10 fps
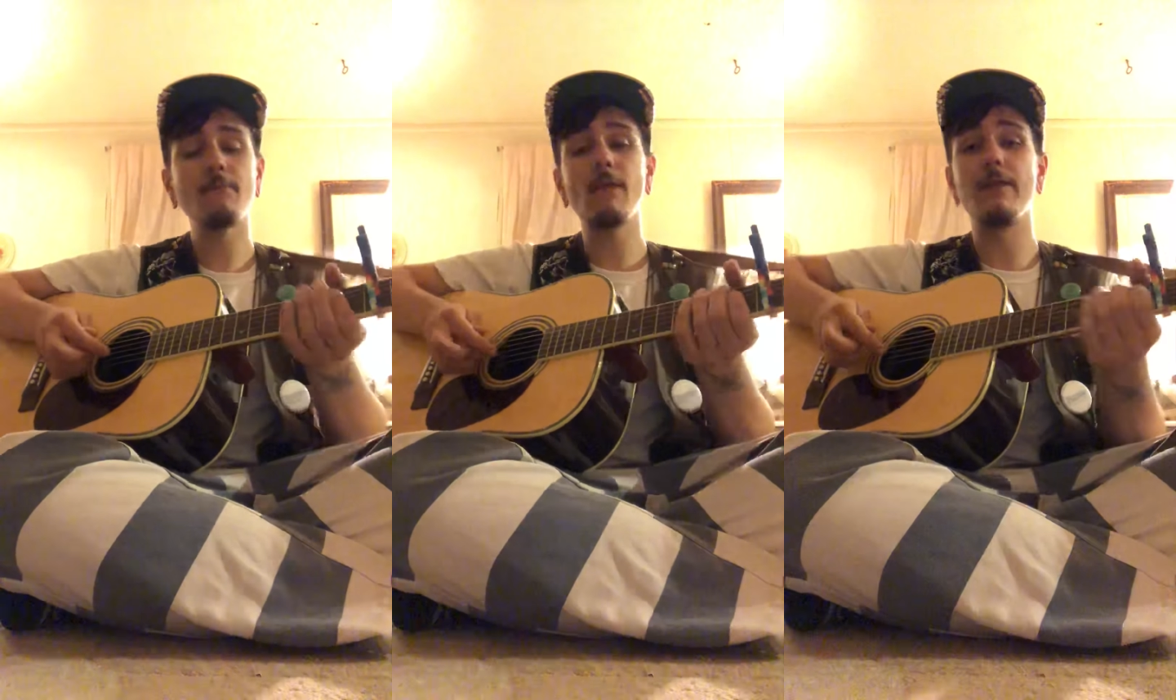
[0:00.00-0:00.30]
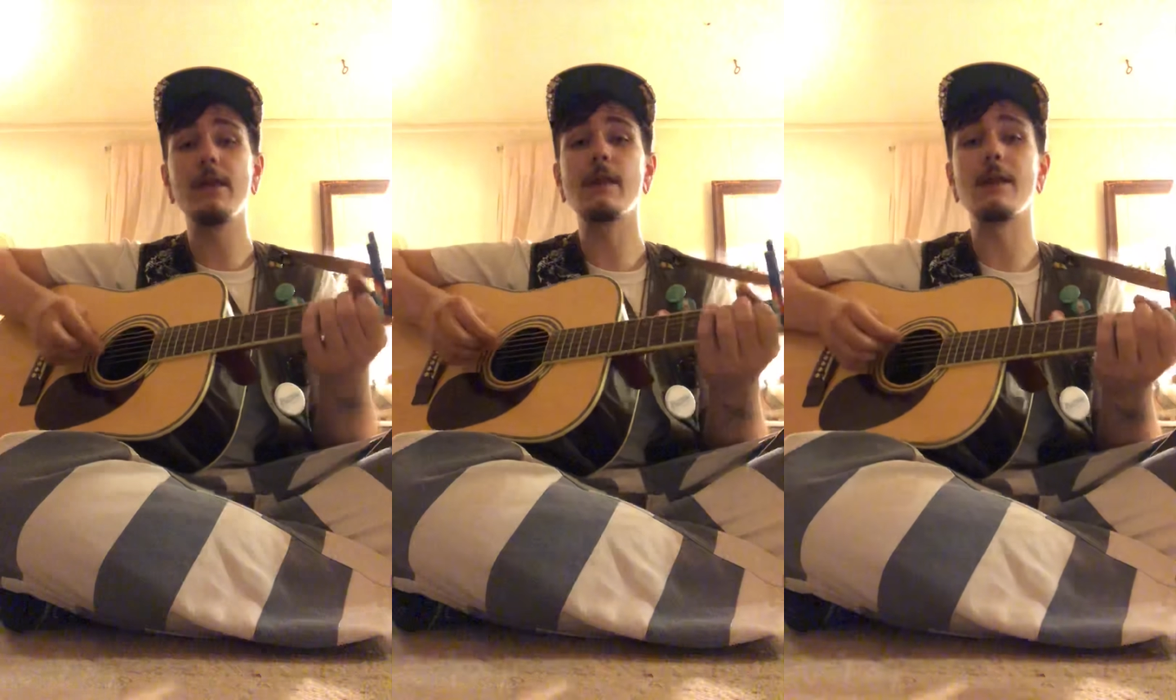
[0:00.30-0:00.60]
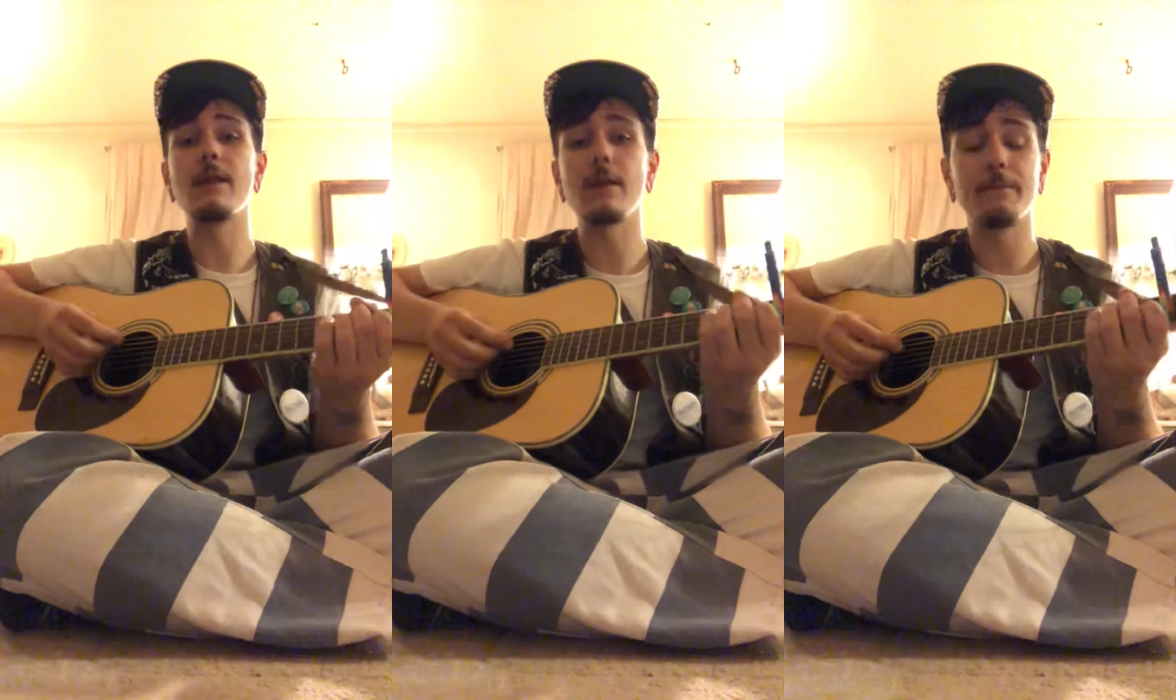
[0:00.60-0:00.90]
And this
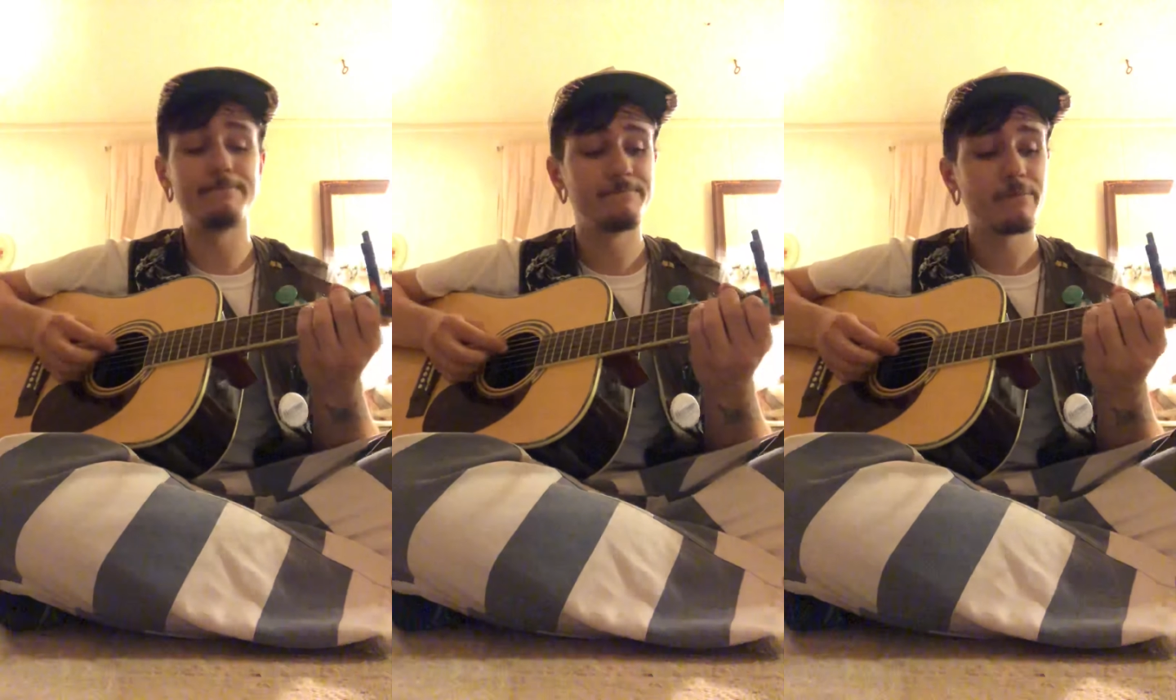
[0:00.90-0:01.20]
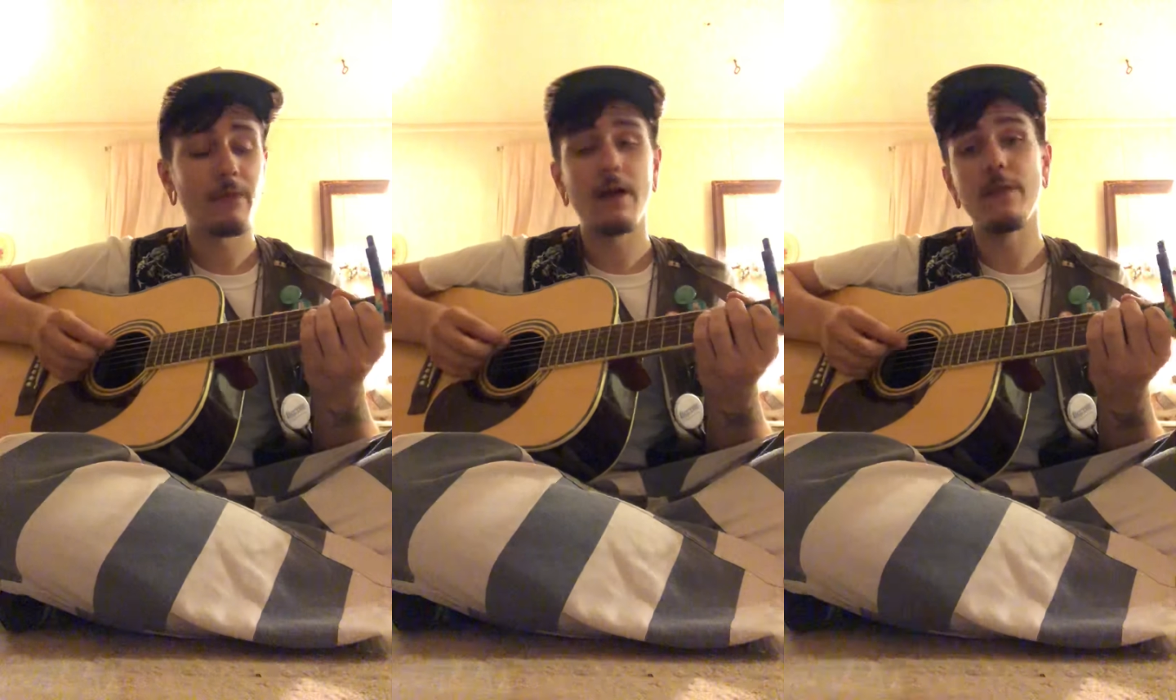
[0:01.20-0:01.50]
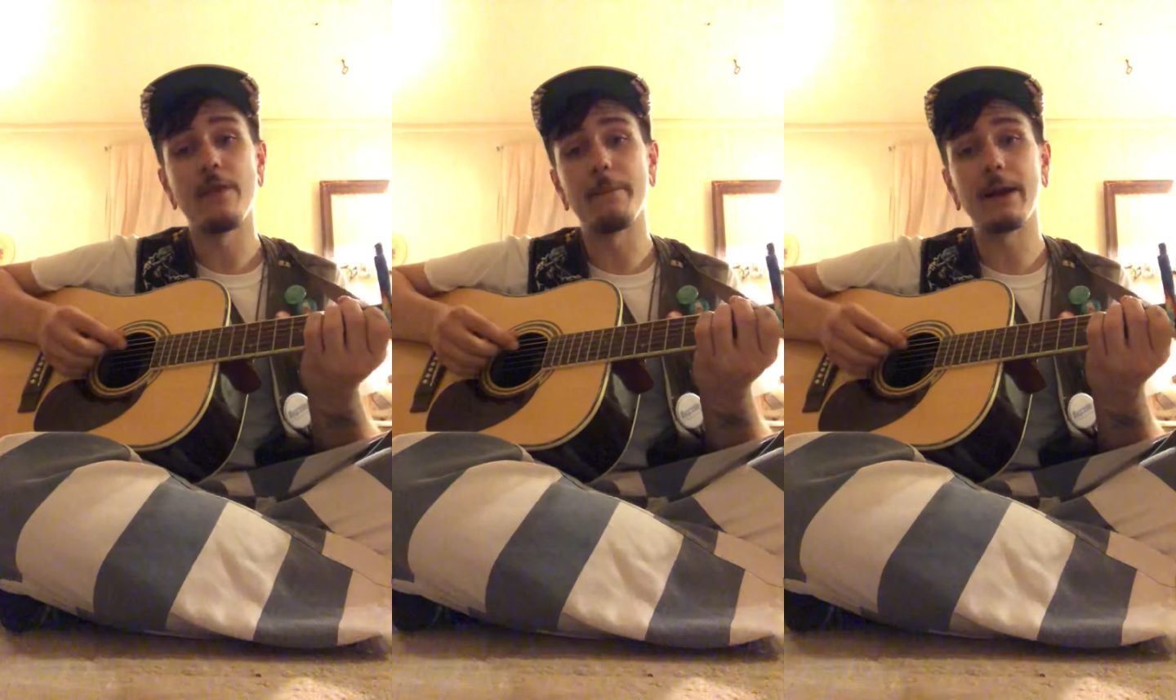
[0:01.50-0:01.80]
is
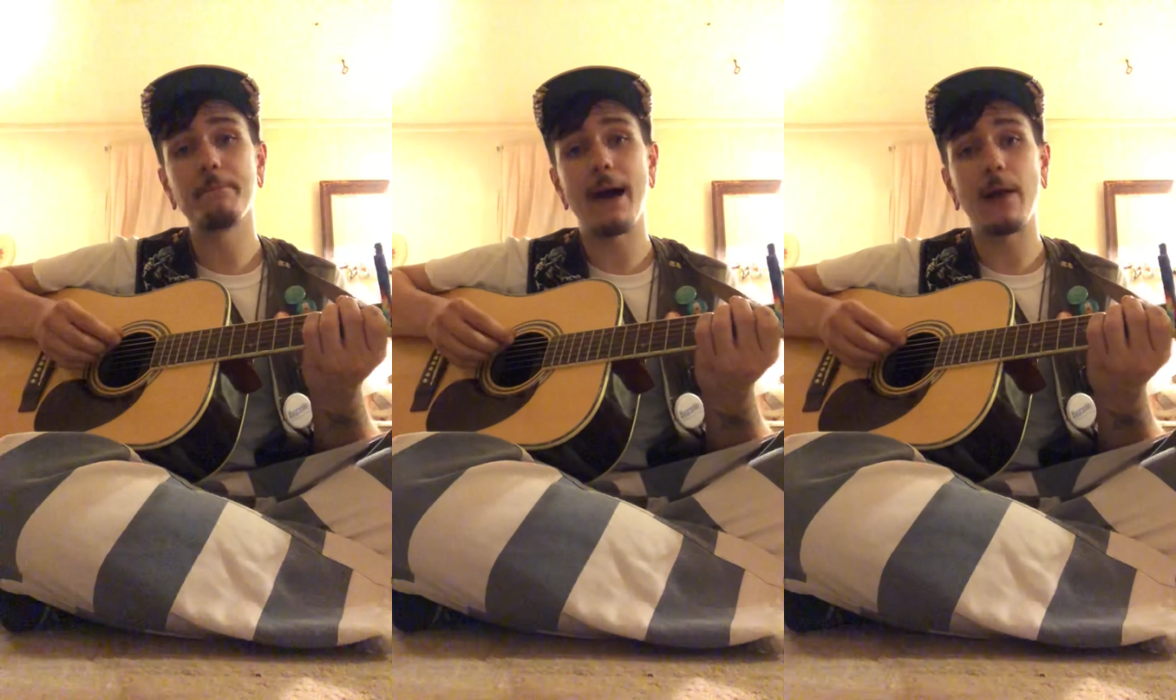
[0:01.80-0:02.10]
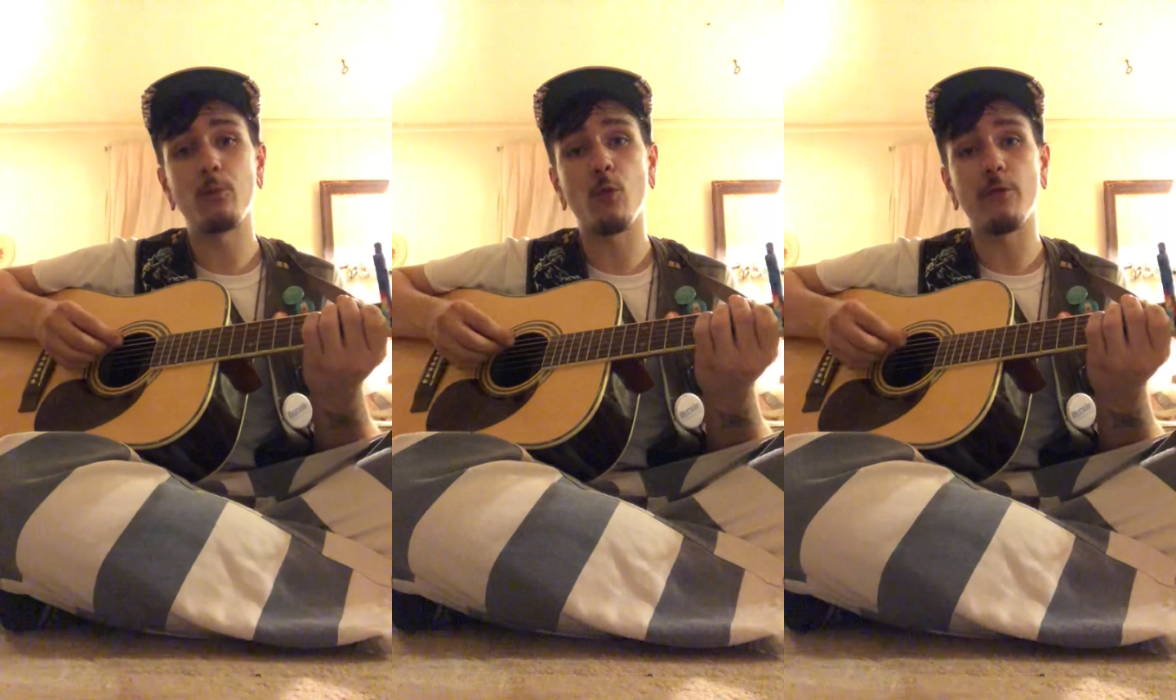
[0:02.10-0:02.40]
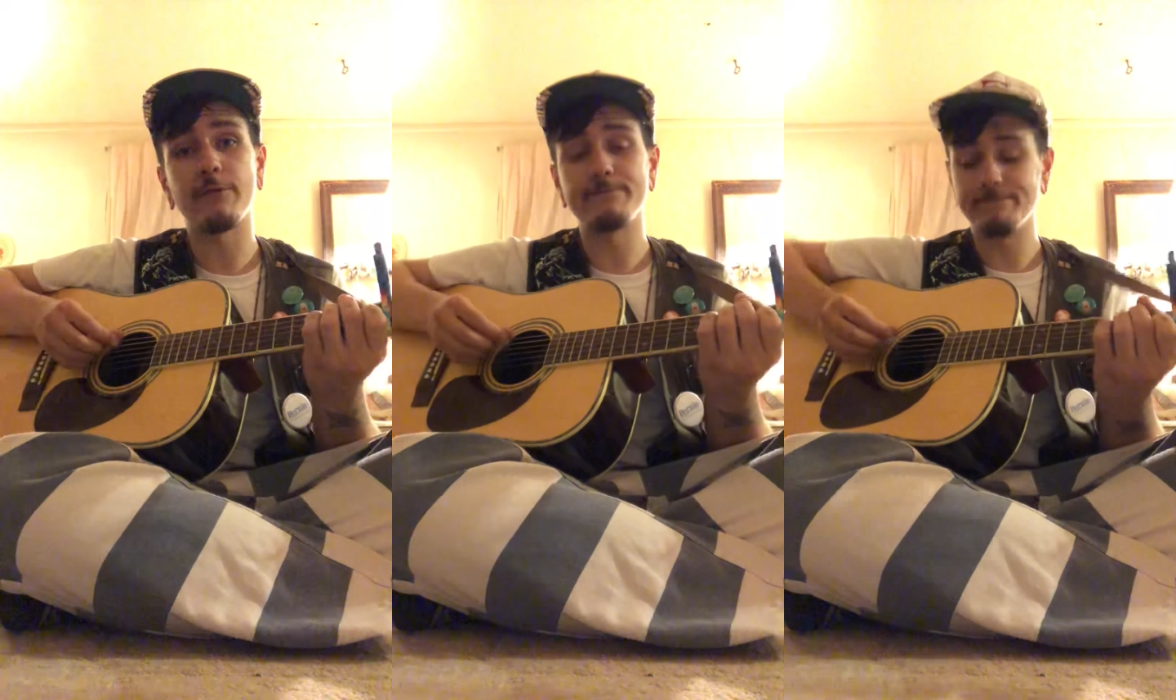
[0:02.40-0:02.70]
the Big Bad
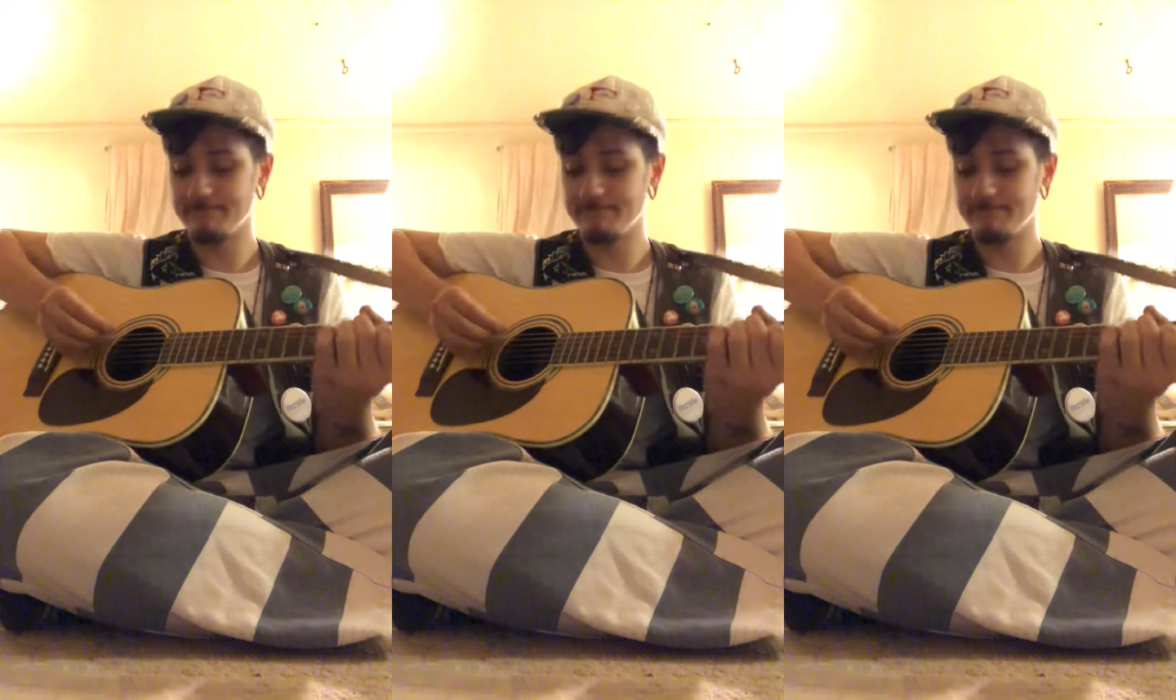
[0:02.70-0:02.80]
Wolf.